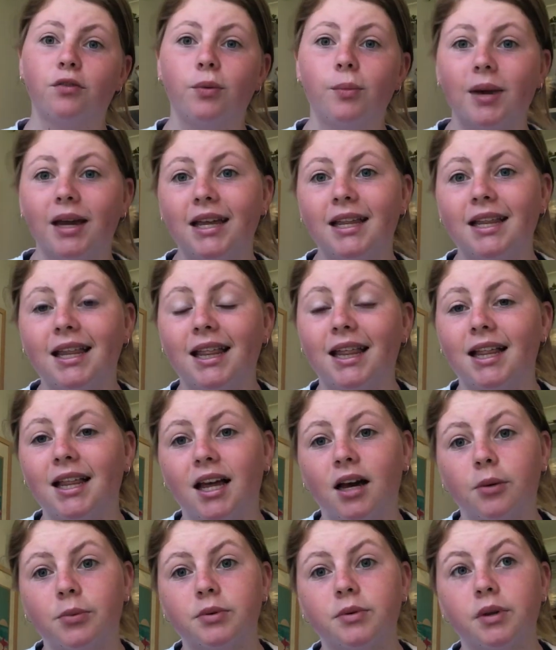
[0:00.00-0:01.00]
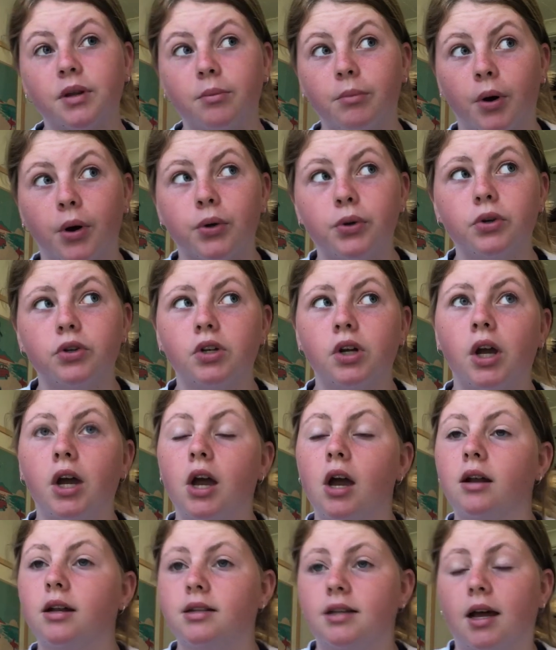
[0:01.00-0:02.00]
for me the thing that helps me the most
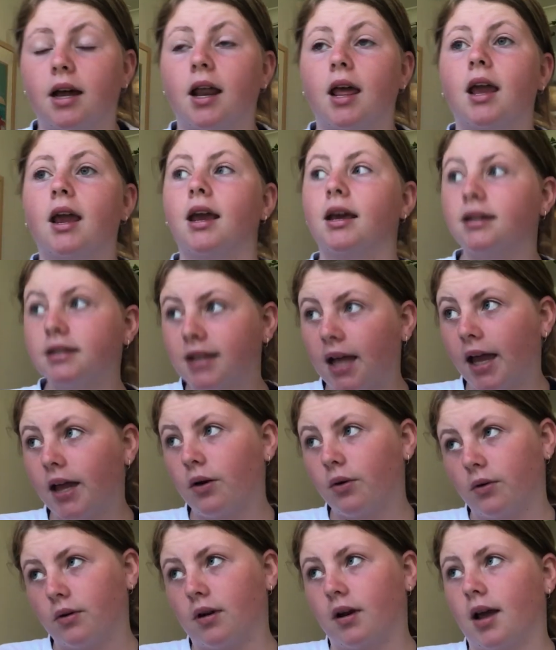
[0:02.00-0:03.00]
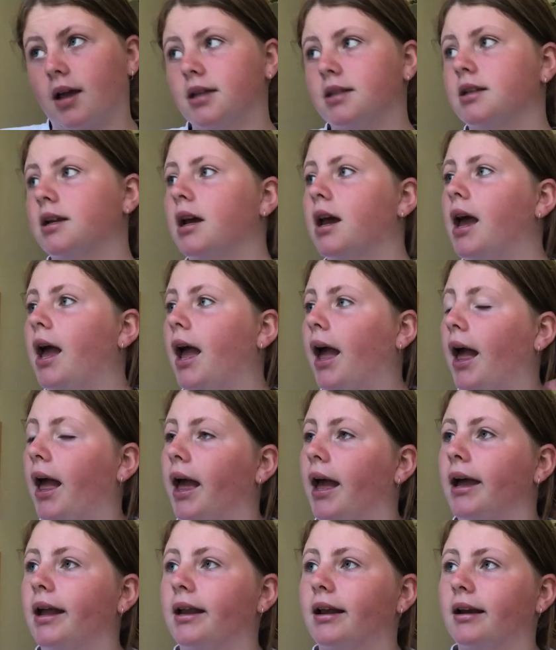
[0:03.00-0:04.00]
studying is staying organized,
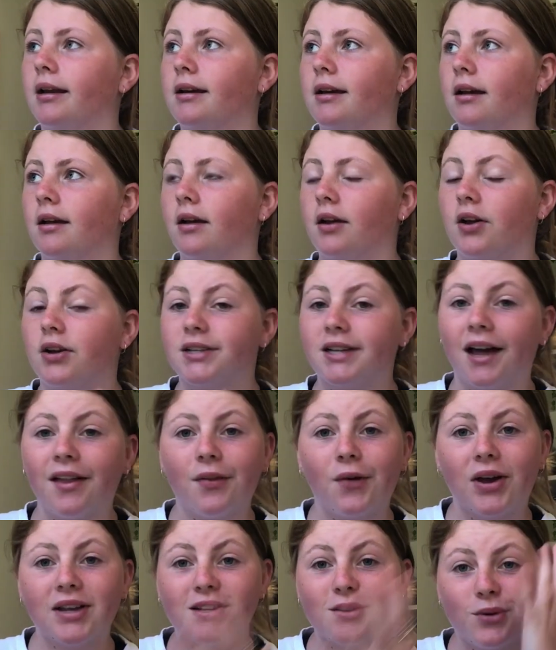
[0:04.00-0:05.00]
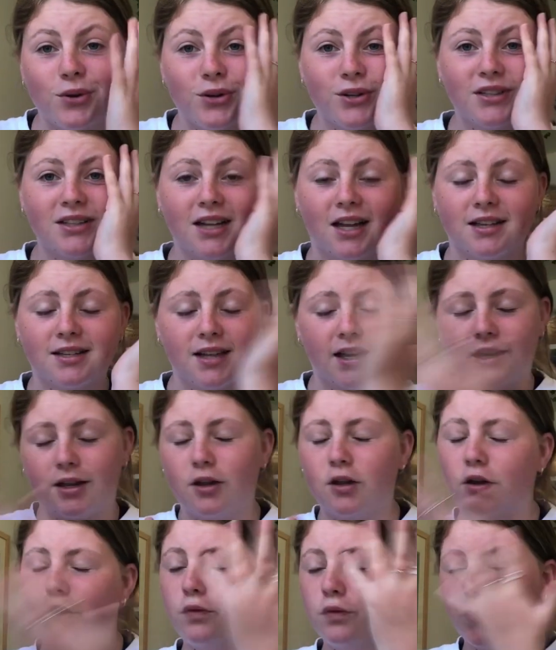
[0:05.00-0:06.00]
and because otherwise it all just gets
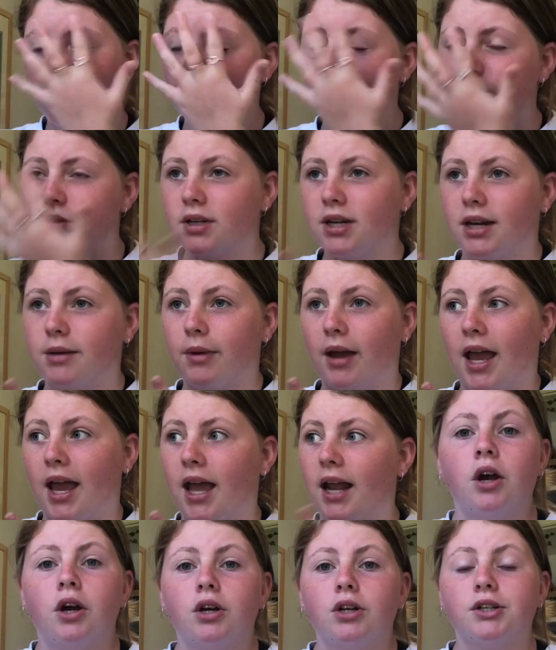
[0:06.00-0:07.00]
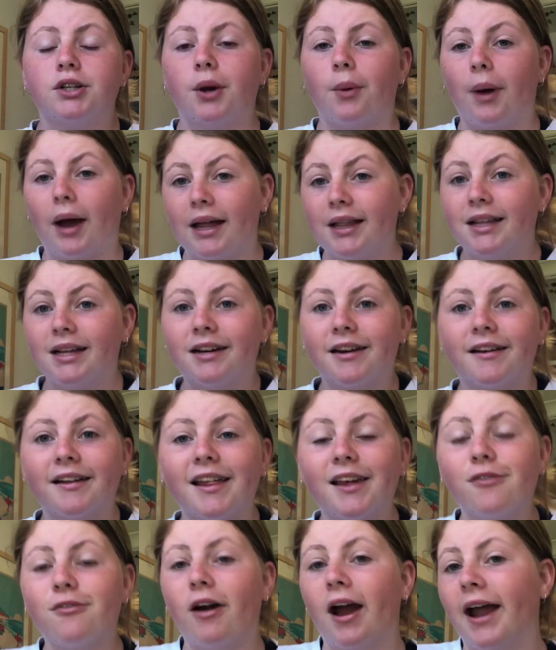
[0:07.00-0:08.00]
like confused in my head. So I
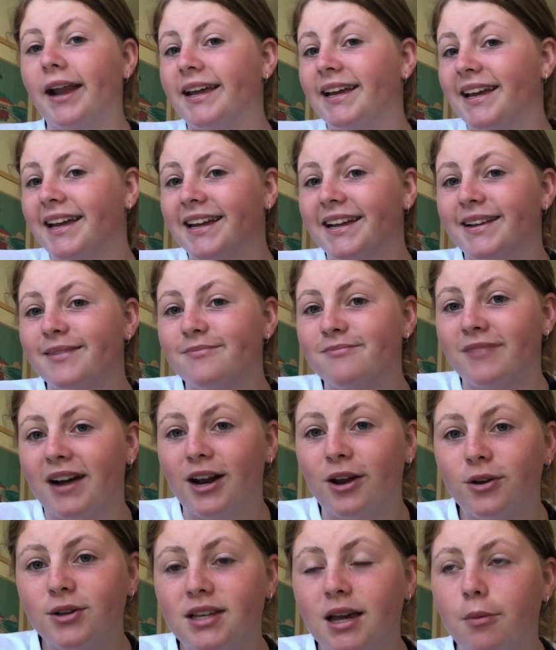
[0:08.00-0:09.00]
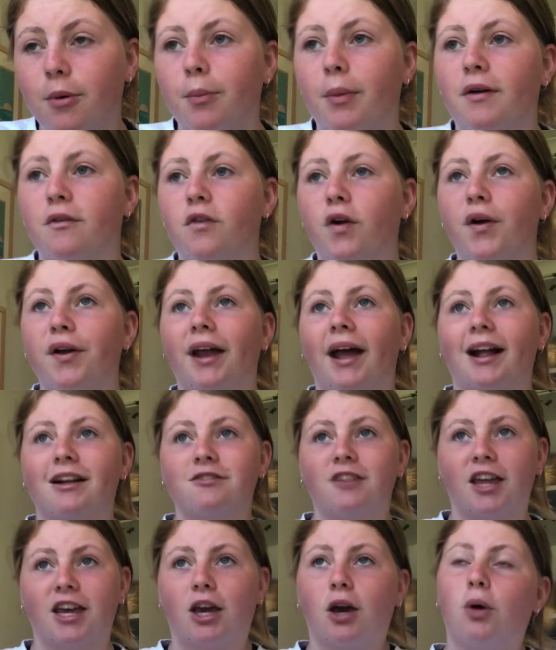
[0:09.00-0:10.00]
literally write it in my notes app on my phone. I
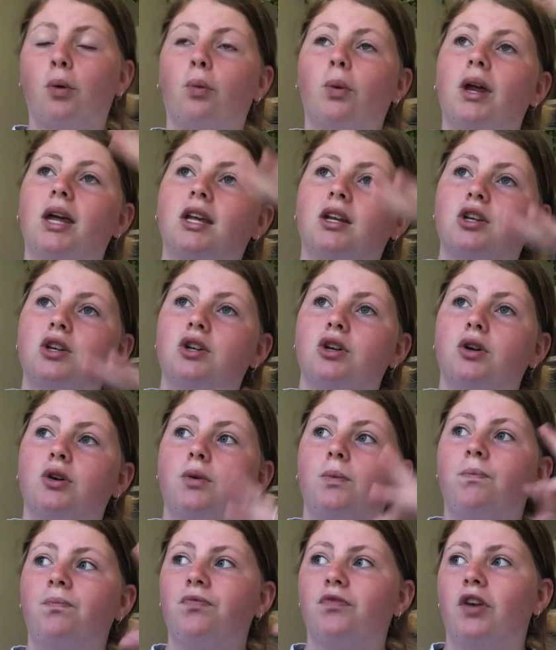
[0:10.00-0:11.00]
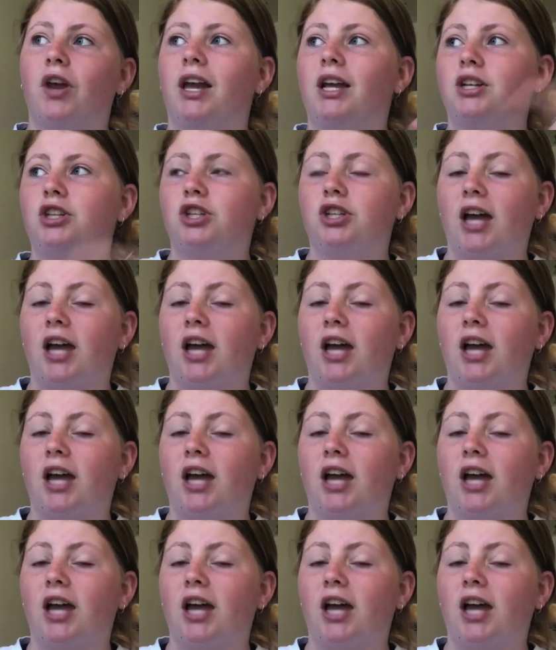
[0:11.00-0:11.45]
have like a week to do for each